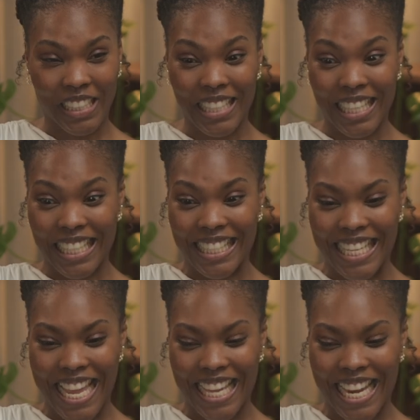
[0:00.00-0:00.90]
And then it
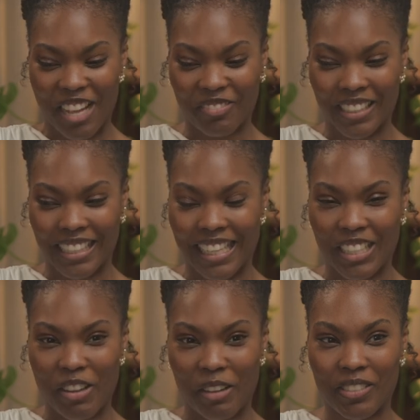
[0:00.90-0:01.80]
did happen,
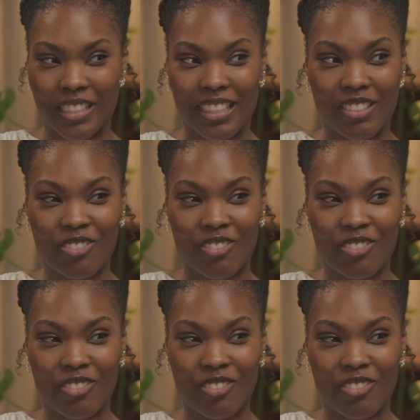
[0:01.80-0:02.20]
and you absolutely